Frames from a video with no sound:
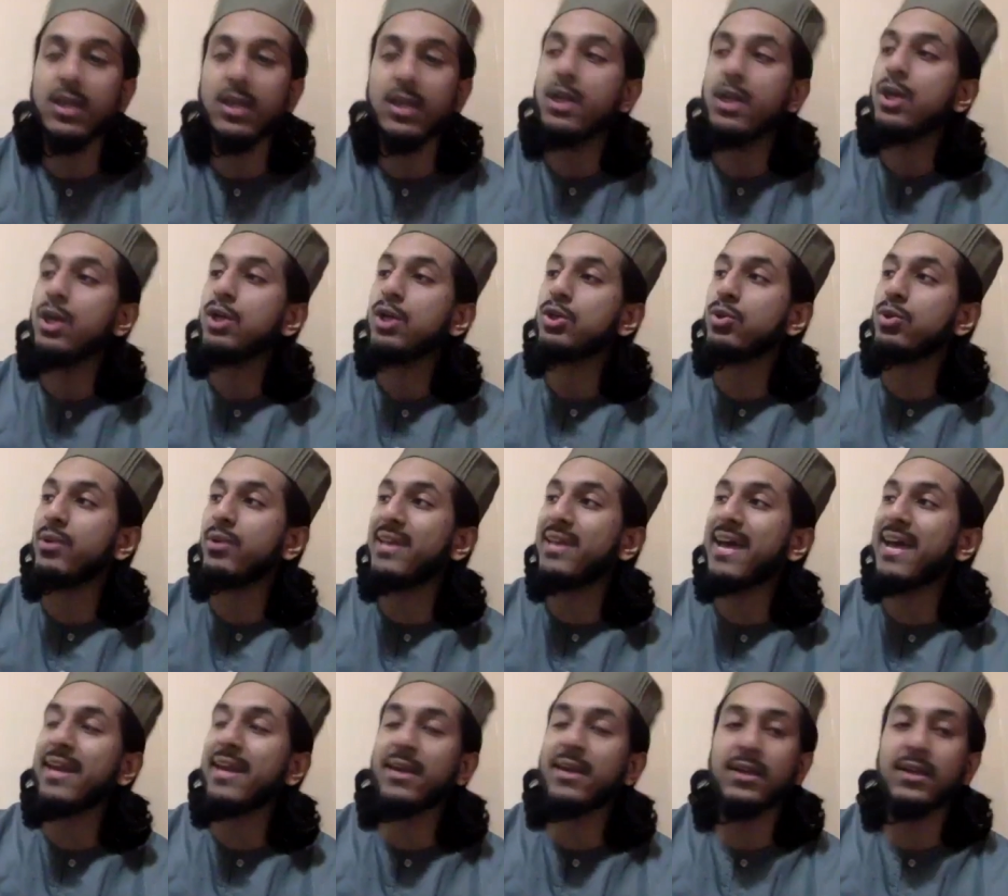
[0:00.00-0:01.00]
to
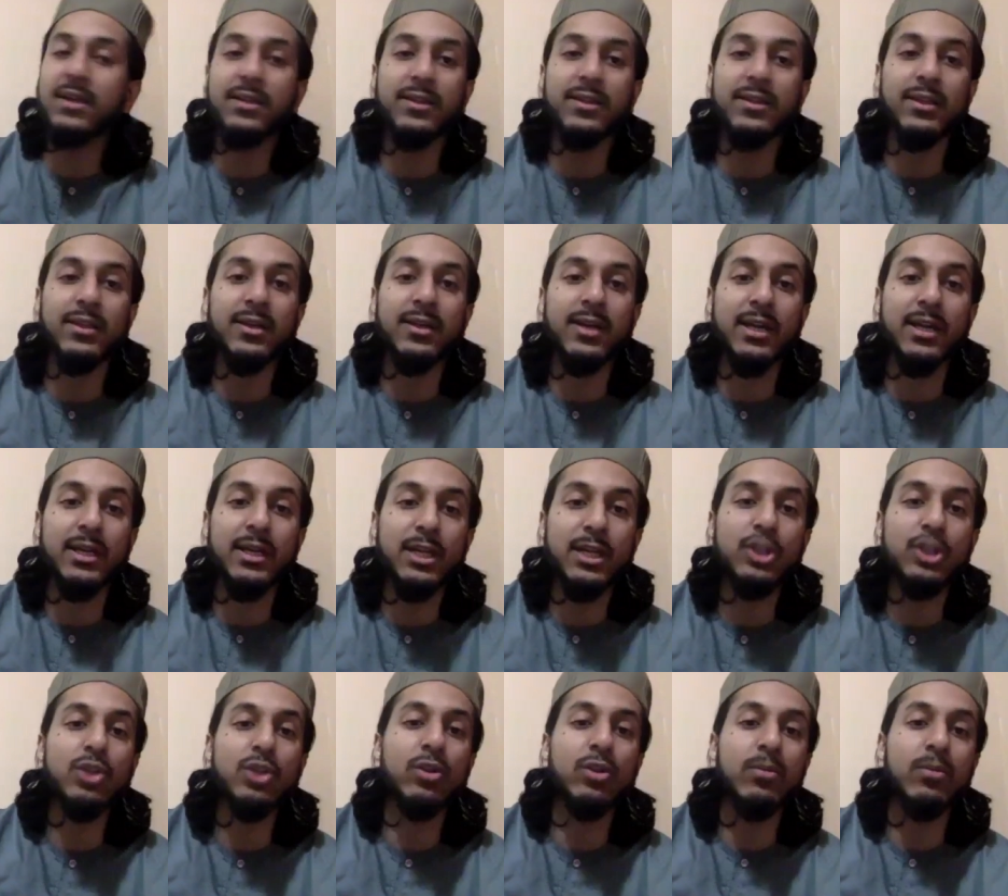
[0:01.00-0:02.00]
let the
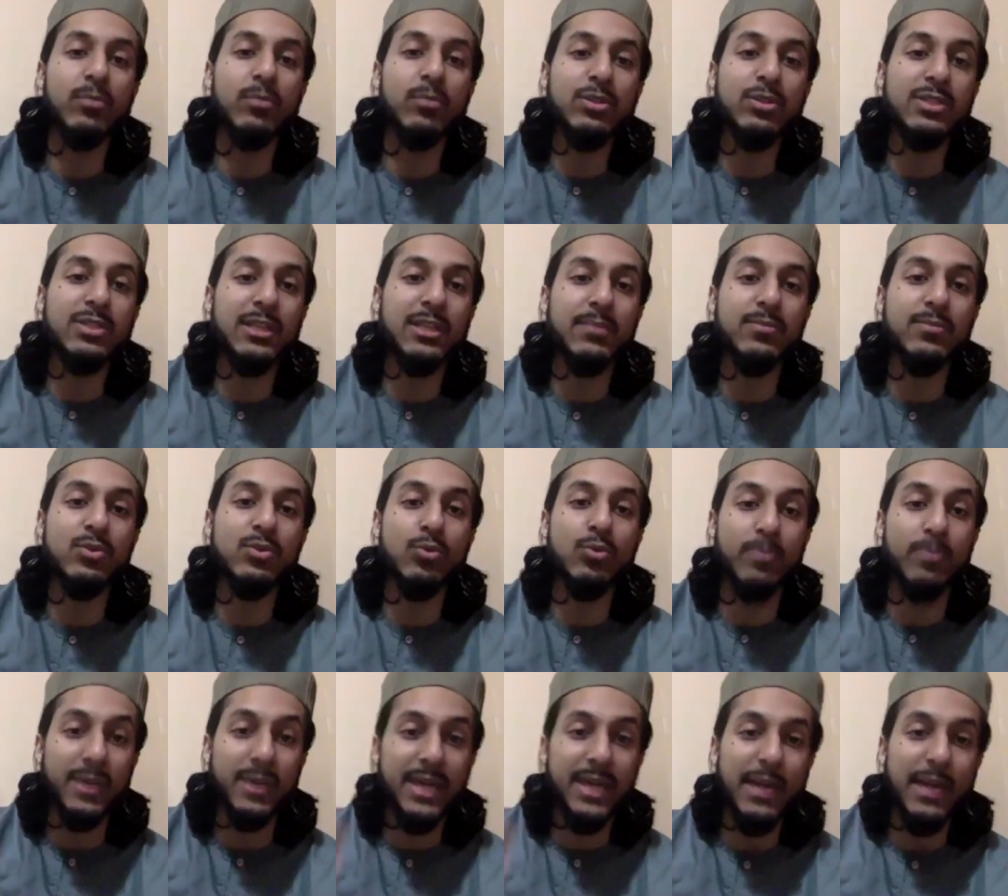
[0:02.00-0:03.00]
initial Muslims who
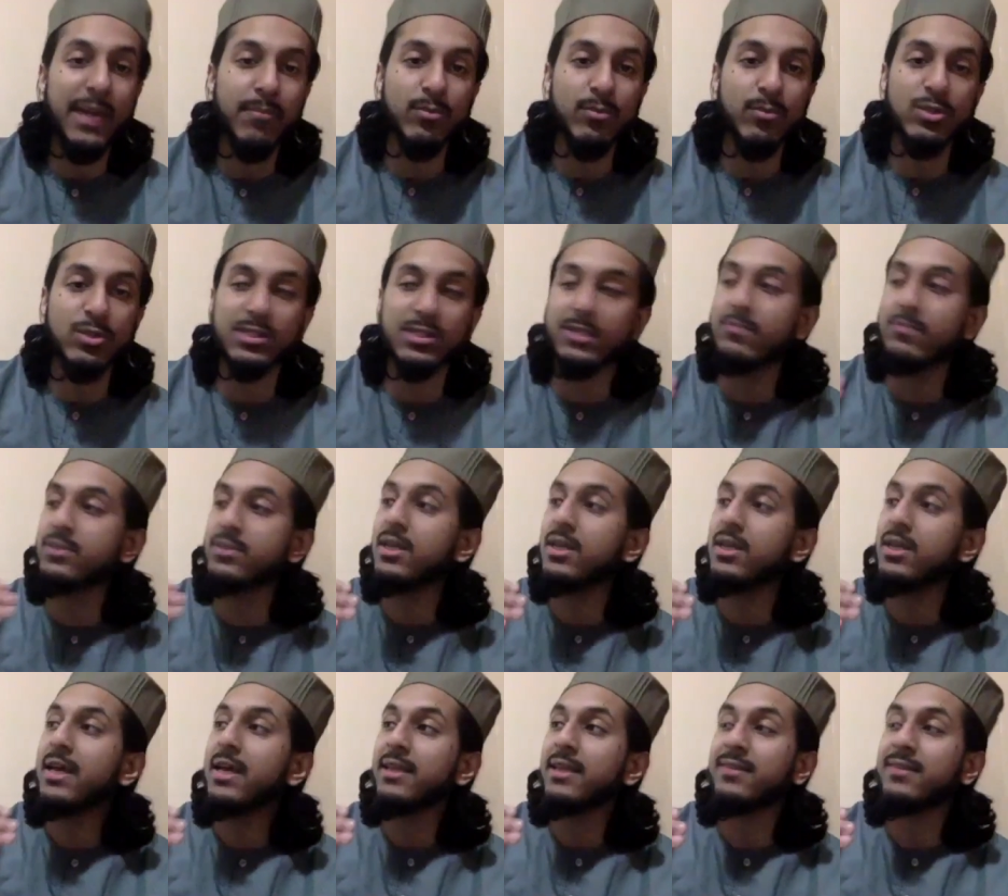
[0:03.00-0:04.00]
became Muslims,
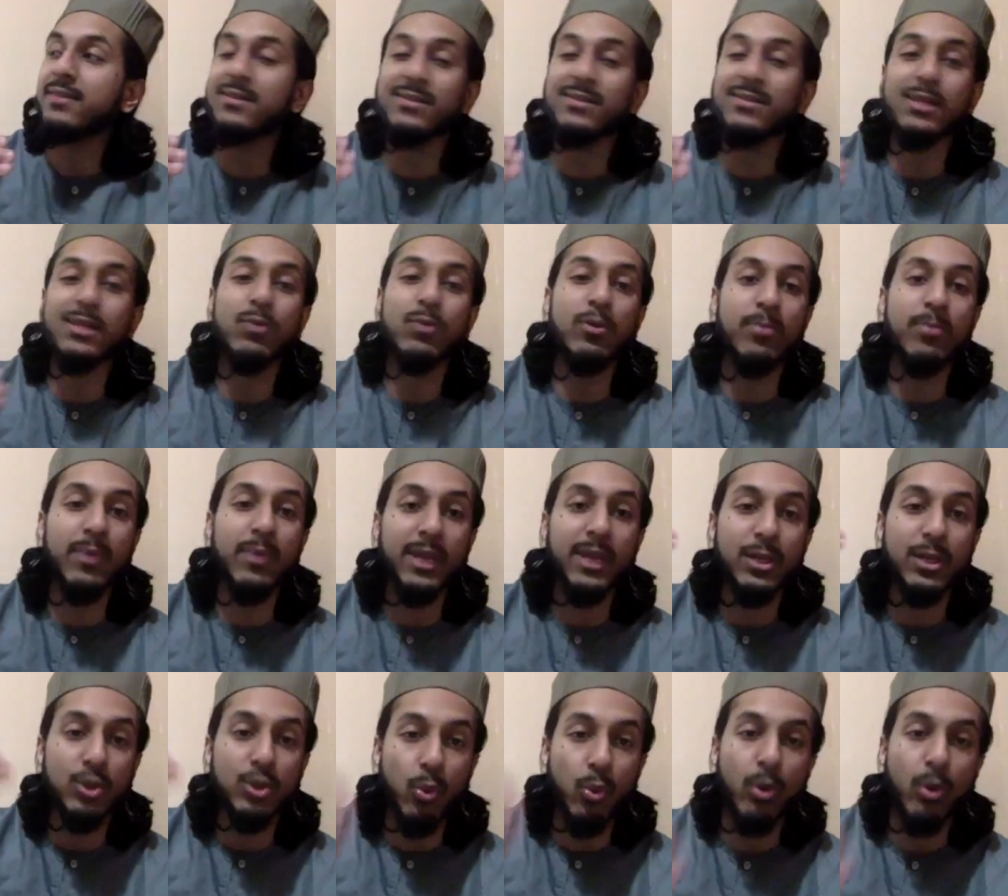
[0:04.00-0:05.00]
since they were being
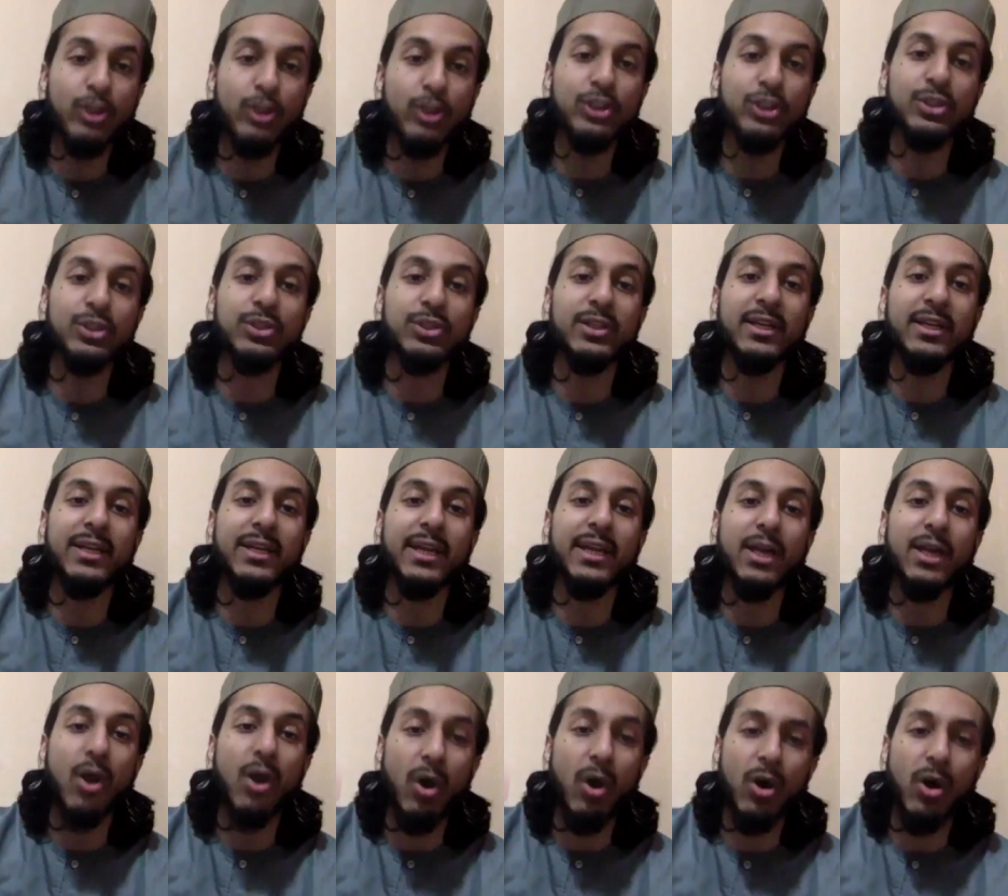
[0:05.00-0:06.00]
tortured and
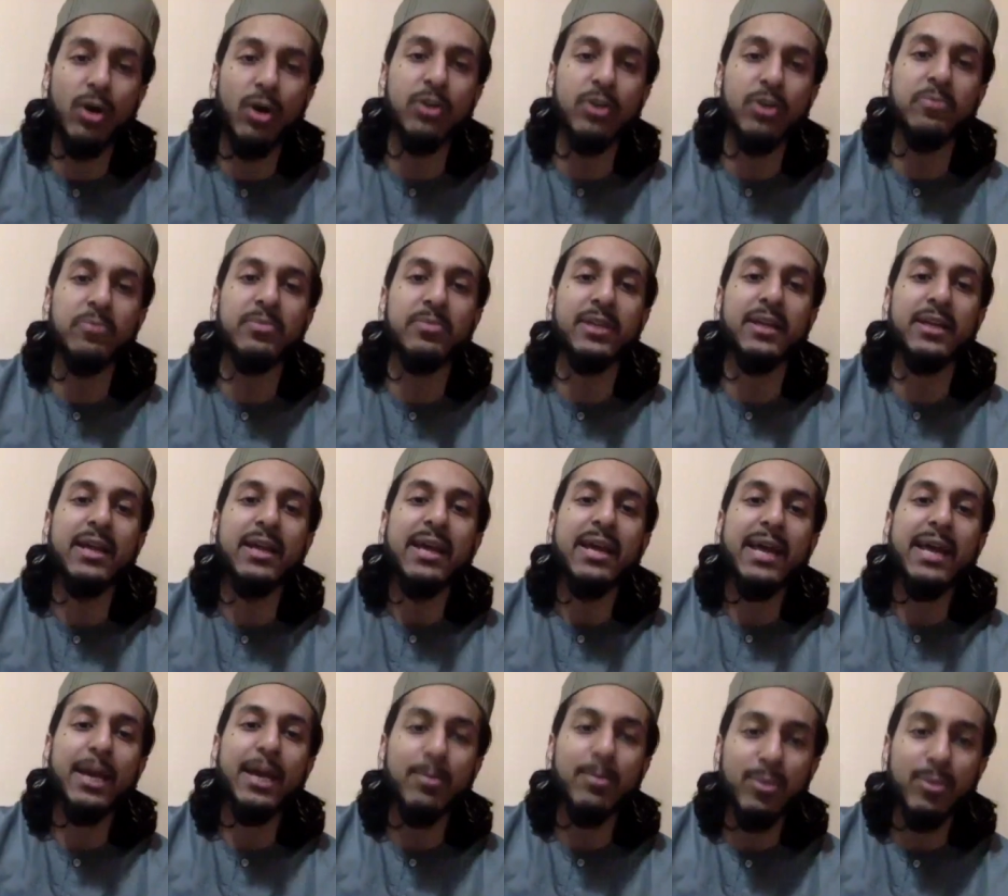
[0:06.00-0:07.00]
harmed
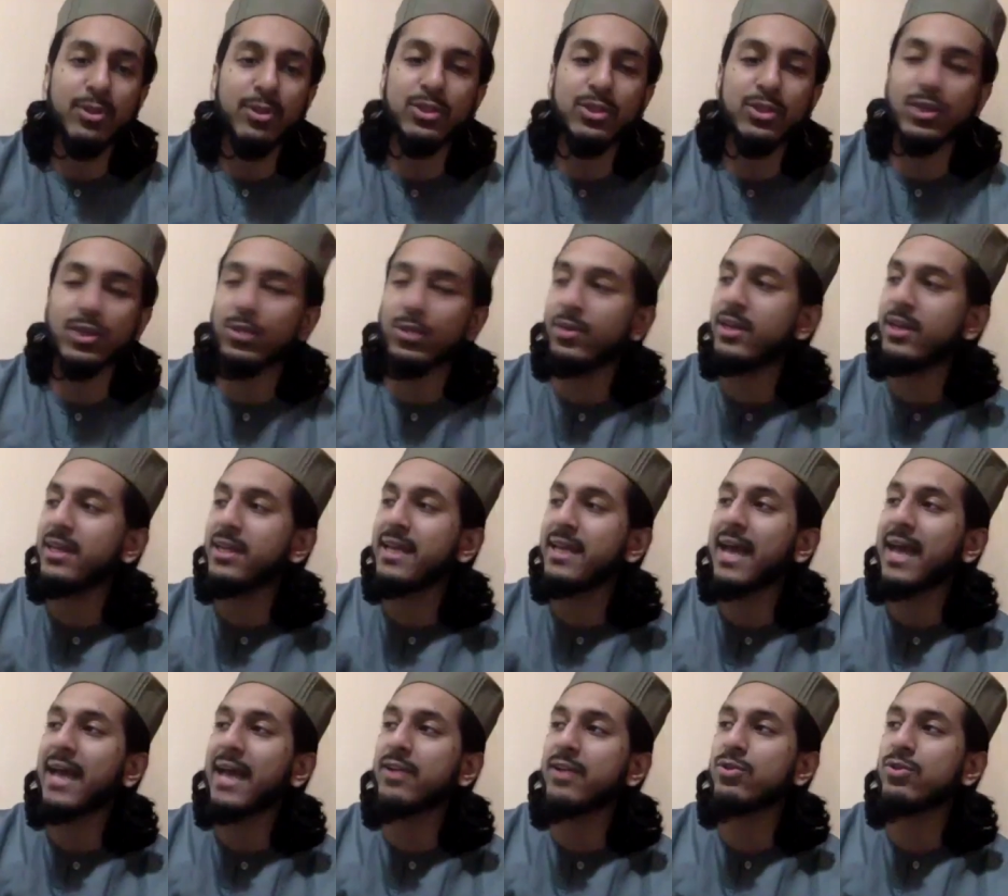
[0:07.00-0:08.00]
and persecuted, he
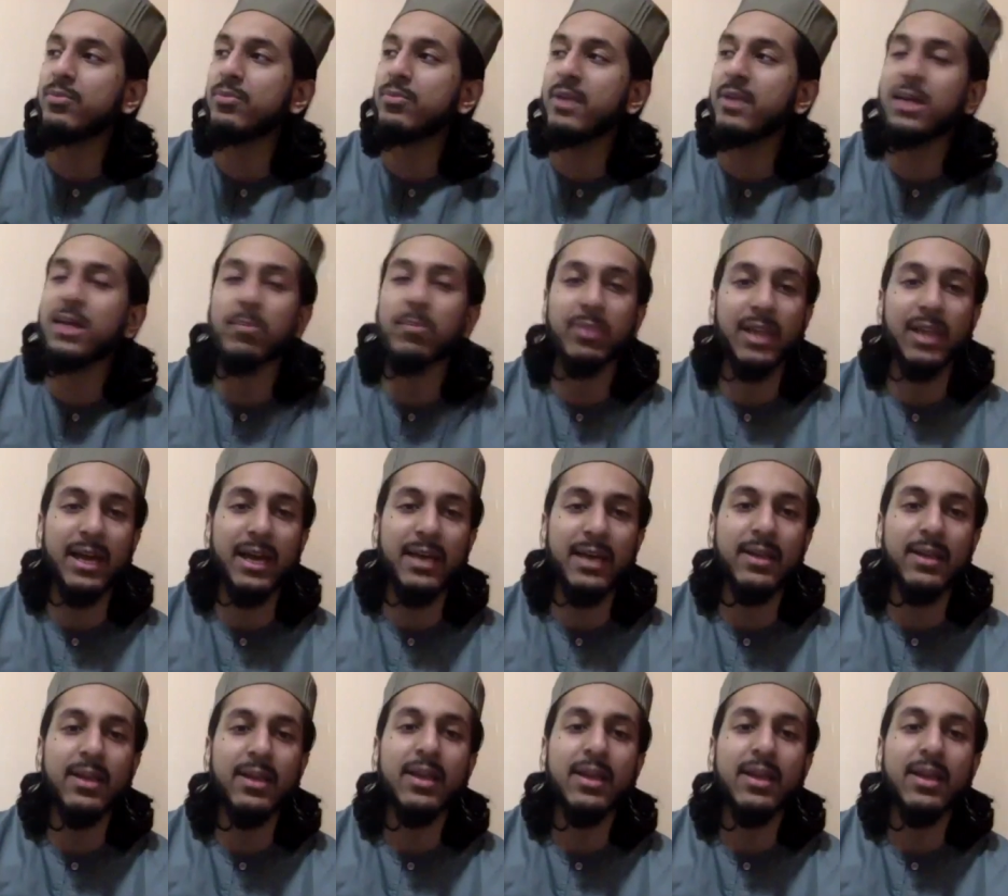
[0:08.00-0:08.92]
had to make a plan.